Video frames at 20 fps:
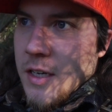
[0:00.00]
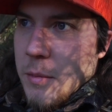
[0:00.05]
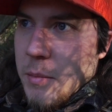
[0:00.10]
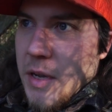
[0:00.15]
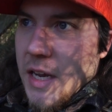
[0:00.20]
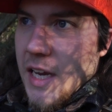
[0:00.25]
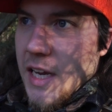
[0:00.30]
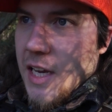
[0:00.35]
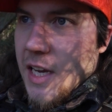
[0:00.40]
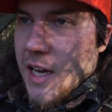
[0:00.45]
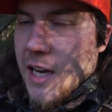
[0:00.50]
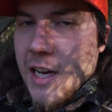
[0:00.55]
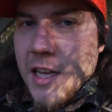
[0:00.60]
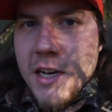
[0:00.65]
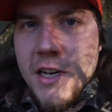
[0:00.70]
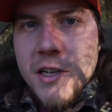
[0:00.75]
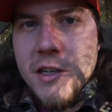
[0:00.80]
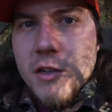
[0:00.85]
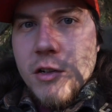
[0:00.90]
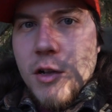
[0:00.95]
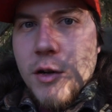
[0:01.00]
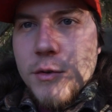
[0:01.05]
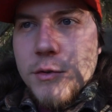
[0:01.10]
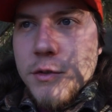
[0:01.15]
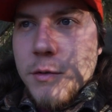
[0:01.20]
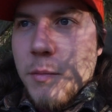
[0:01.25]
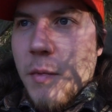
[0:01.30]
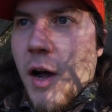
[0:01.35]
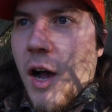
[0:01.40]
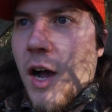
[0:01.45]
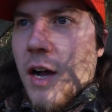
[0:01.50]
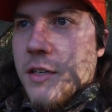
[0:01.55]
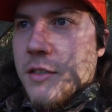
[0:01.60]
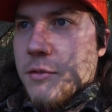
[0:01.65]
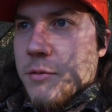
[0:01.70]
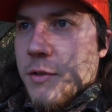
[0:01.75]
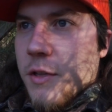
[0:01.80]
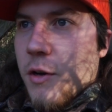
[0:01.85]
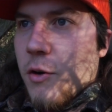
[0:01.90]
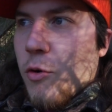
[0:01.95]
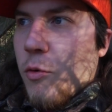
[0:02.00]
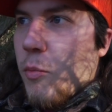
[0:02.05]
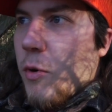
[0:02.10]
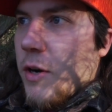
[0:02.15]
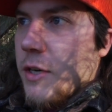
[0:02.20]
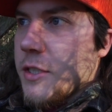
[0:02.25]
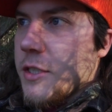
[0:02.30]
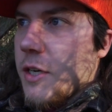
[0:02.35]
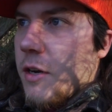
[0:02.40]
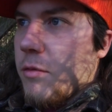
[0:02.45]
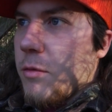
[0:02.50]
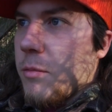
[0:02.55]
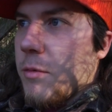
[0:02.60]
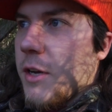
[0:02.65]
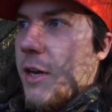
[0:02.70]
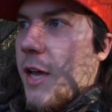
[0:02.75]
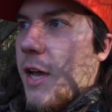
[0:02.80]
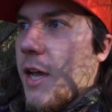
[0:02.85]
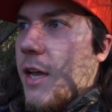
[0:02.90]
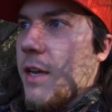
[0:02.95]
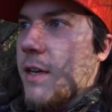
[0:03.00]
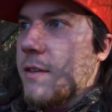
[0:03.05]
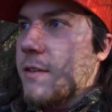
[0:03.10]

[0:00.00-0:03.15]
being in an enclosed box with a whole bunch of them today.